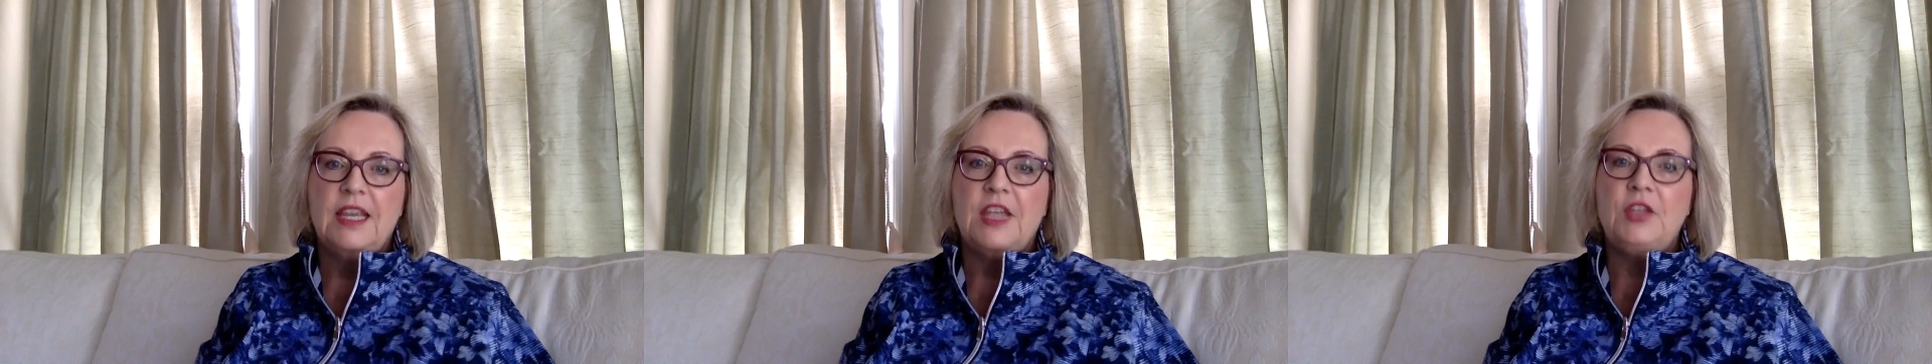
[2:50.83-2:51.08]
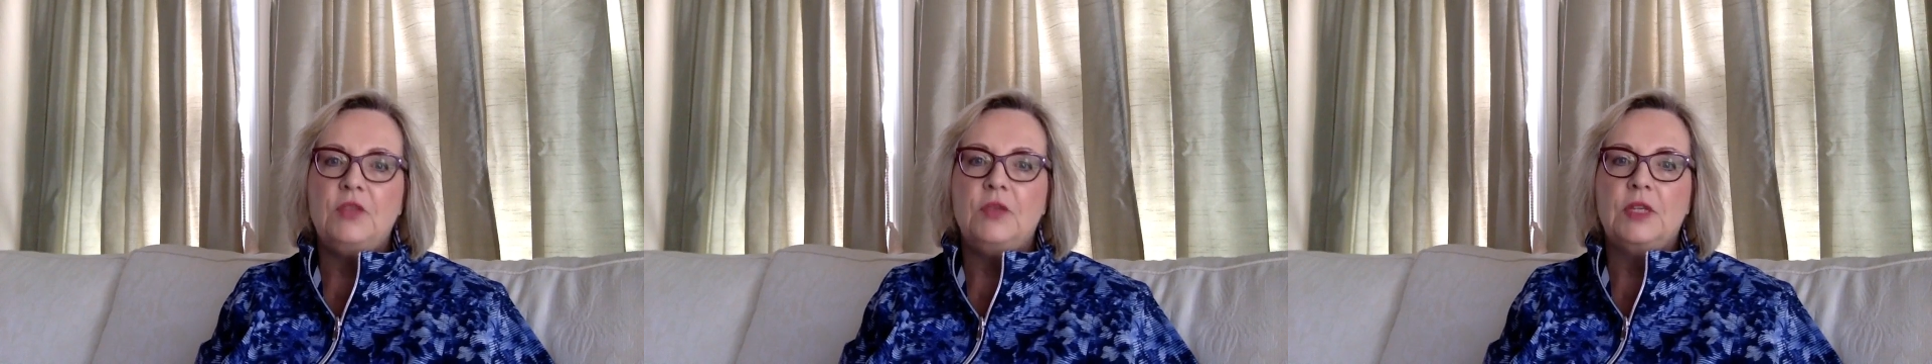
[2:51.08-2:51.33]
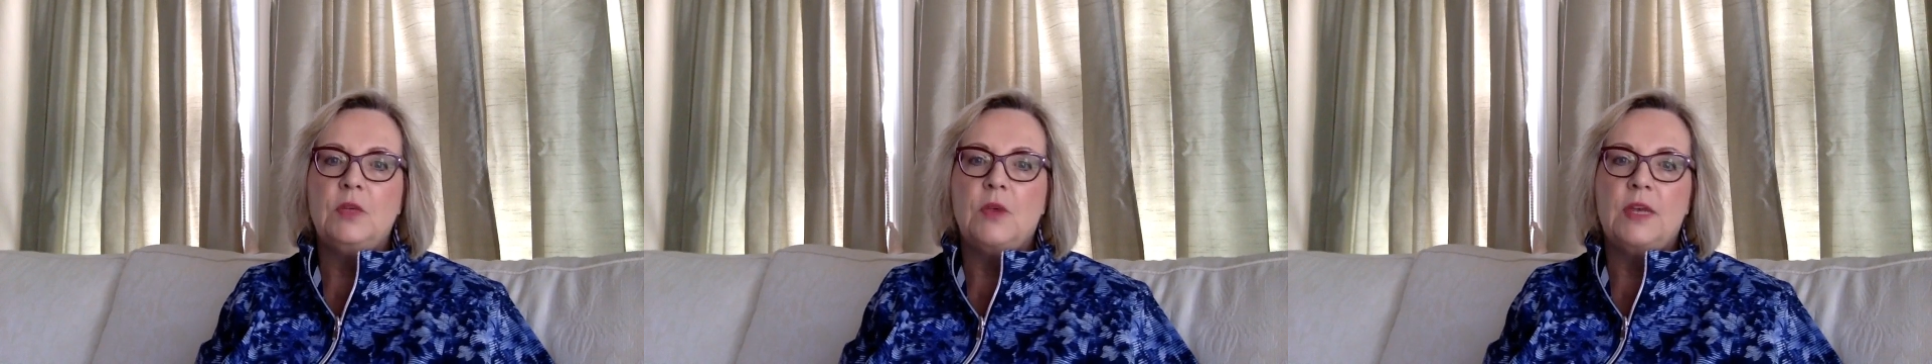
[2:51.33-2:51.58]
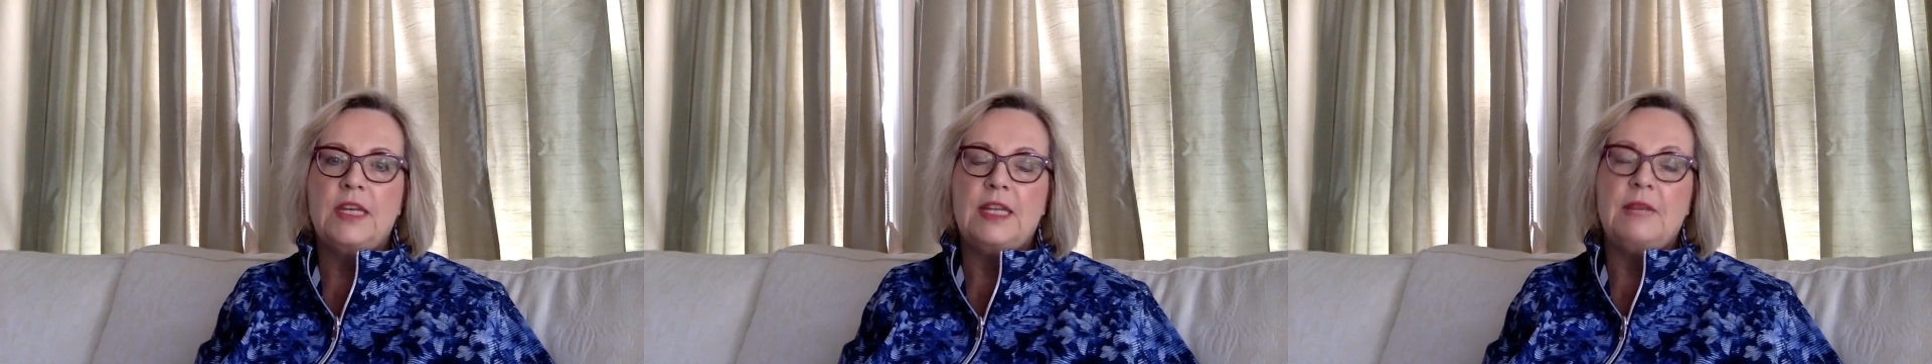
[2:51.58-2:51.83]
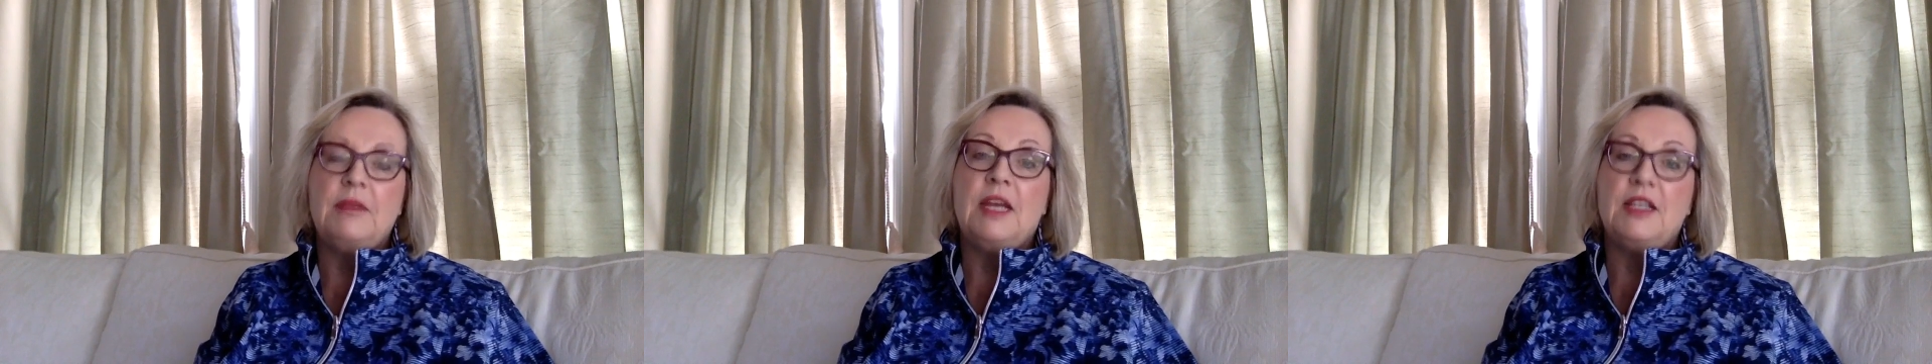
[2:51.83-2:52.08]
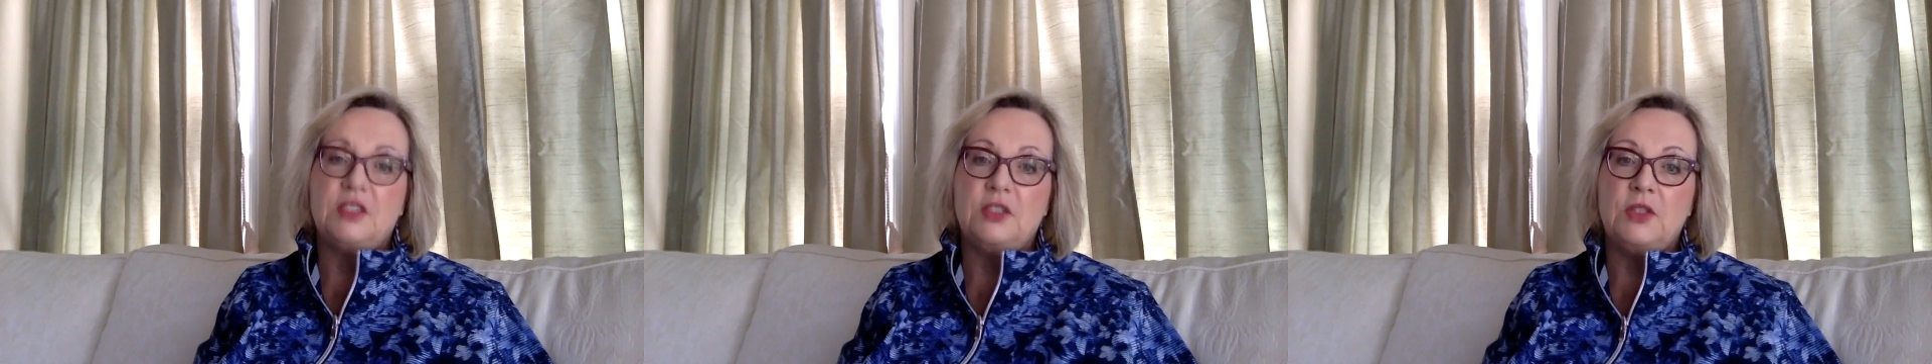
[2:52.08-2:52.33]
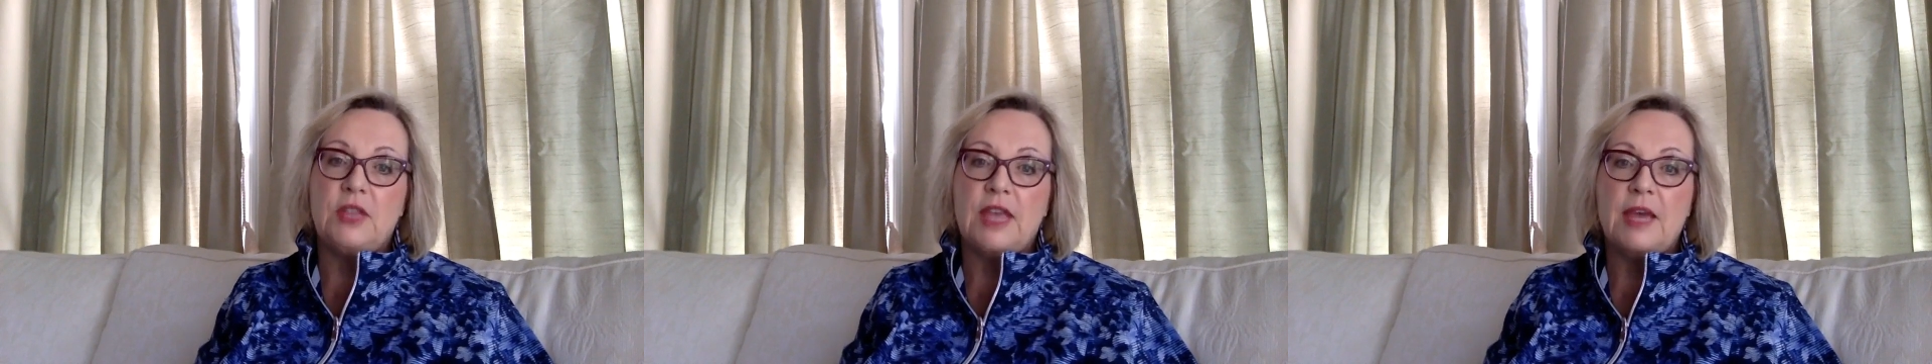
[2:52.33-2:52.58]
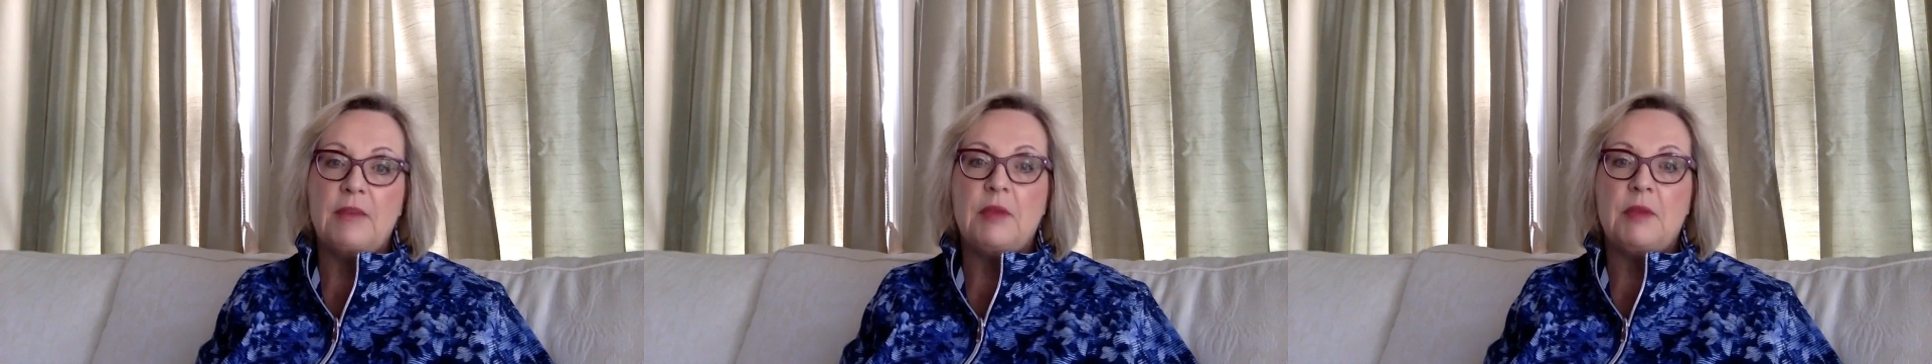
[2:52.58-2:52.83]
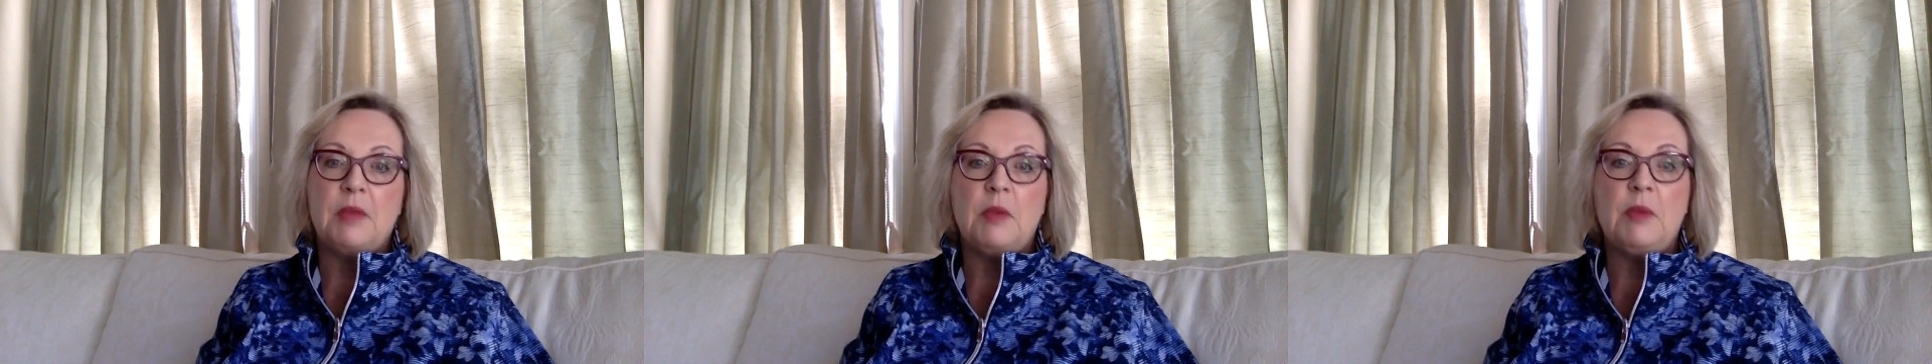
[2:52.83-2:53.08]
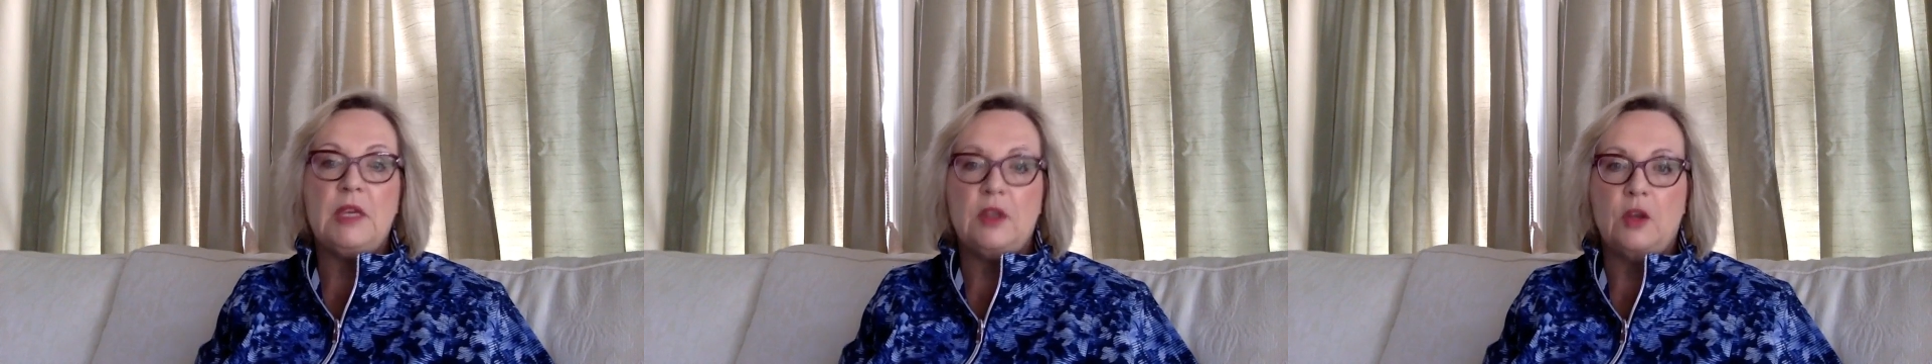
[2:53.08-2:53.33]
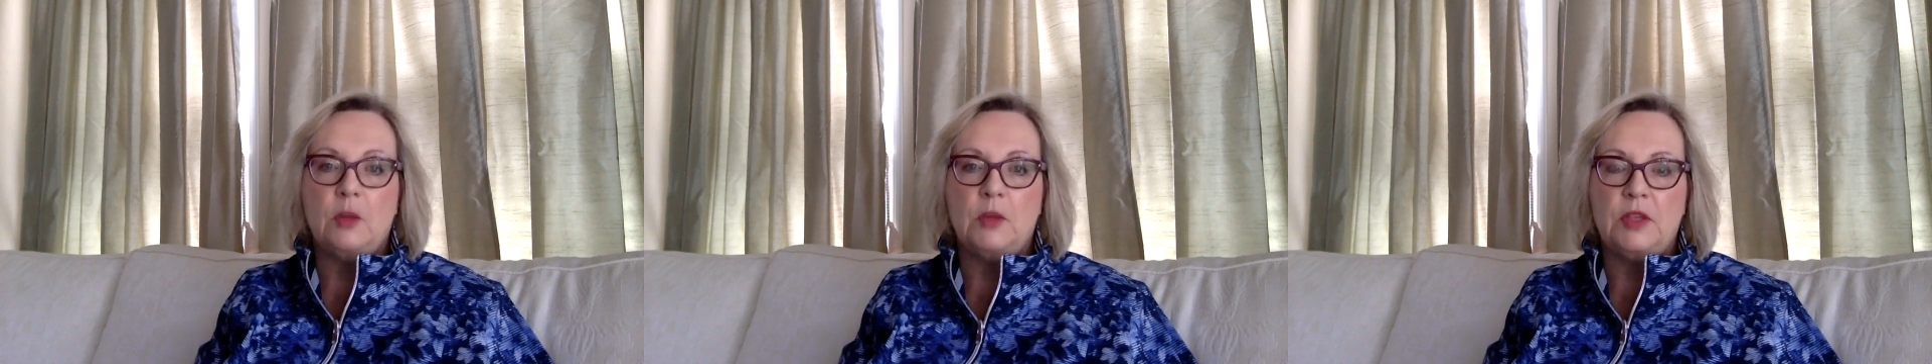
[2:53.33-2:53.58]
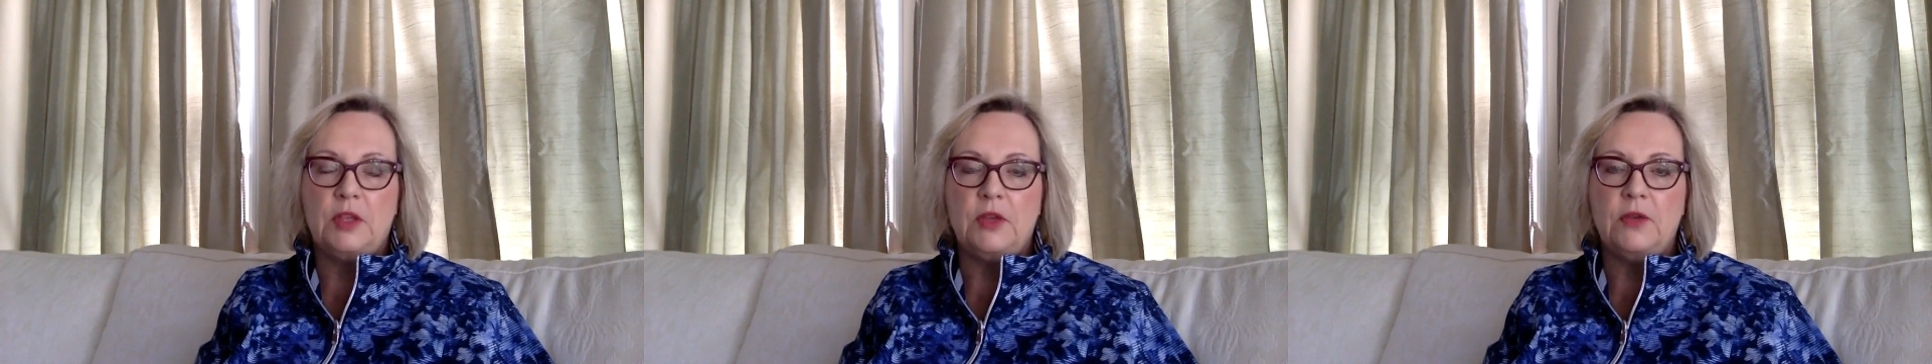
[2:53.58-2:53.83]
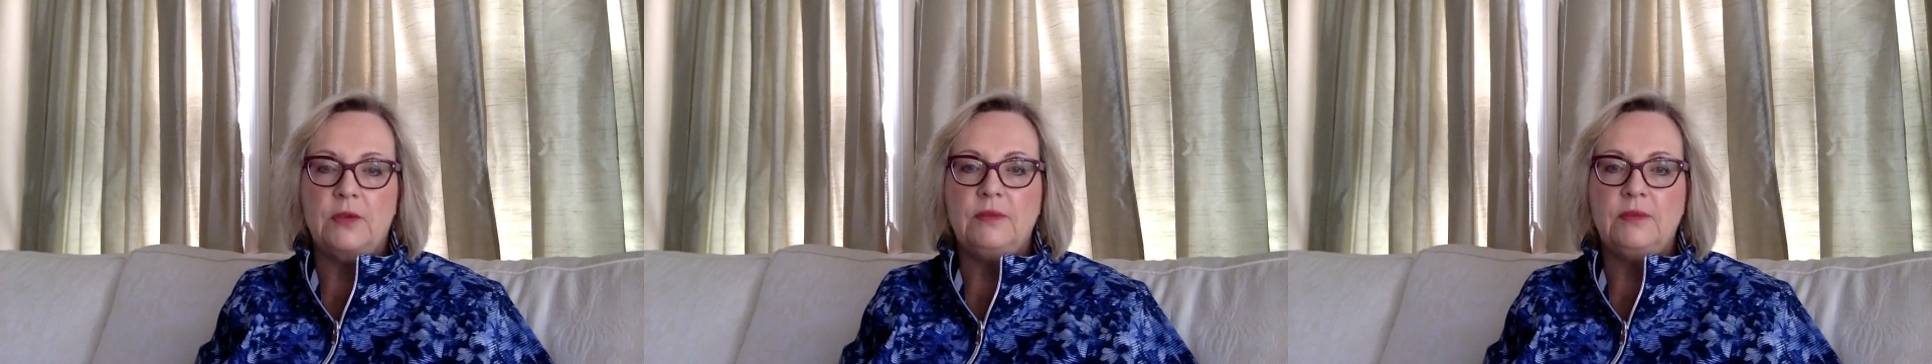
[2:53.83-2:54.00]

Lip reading: and you really wanted him not to do that, but maybe be at home with you.